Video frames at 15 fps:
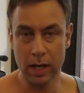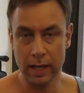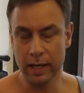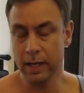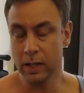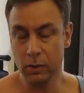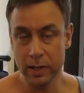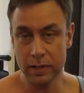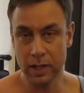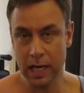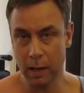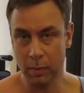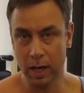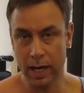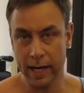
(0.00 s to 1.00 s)
increase your
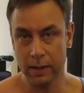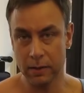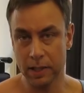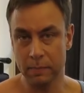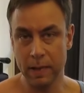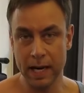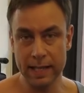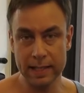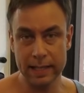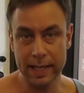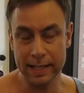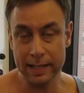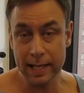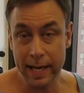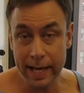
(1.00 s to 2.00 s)
carbohydrates by, let's say,
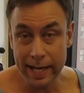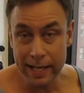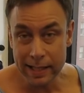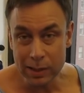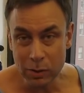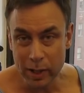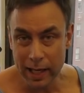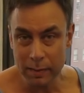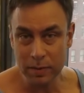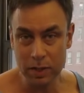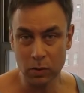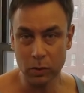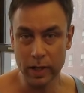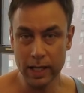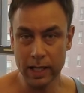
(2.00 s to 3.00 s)
10 grams
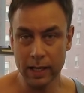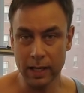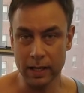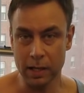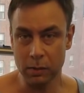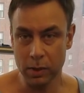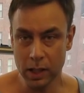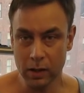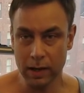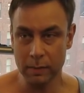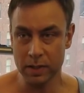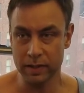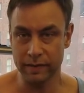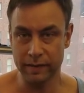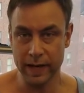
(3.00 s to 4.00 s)
a week and 3
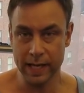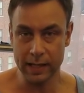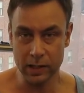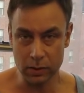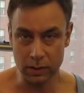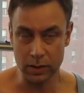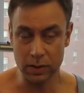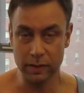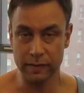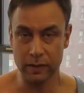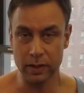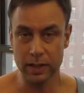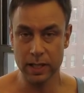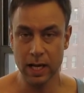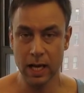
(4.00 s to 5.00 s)
grams of fat and so on and so
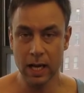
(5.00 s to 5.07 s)
forth,